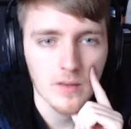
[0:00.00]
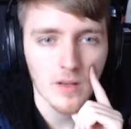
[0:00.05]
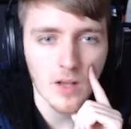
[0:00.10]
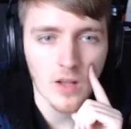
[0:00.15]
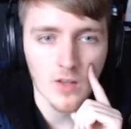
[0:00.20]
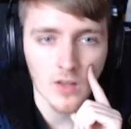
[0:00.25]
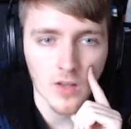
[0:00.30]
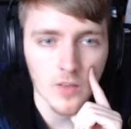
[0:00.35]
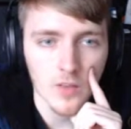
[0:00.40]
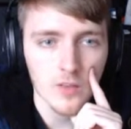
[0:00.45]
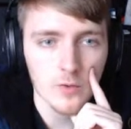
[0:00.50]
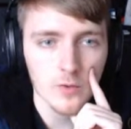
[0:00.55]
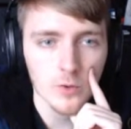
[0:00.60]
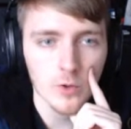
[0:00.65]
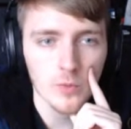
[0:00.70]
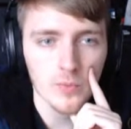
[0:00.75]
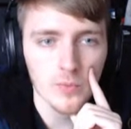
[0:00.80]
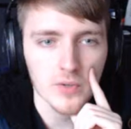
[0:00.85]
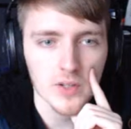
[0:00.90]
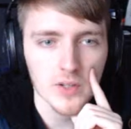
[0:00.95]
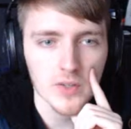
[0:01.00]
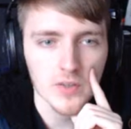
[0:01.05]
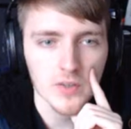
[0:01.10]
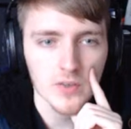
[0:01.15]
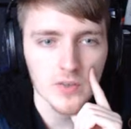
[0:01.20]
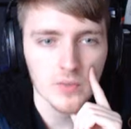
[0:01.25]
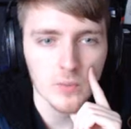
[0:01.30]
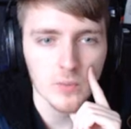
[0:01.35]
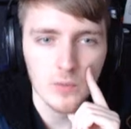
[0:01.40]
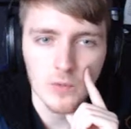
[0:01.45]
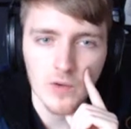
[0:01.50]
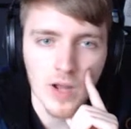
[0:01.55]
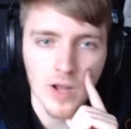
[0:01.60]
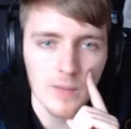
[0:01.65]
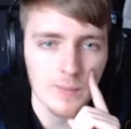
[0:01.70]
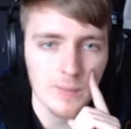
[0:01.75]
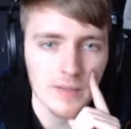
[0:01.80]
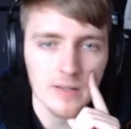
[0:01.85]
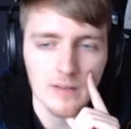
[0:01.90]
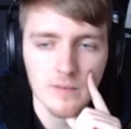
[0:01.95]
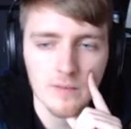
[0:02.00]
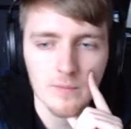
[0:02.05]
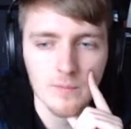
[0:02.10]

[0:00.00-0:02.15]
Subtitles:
Another drawbridge, we'll grab it.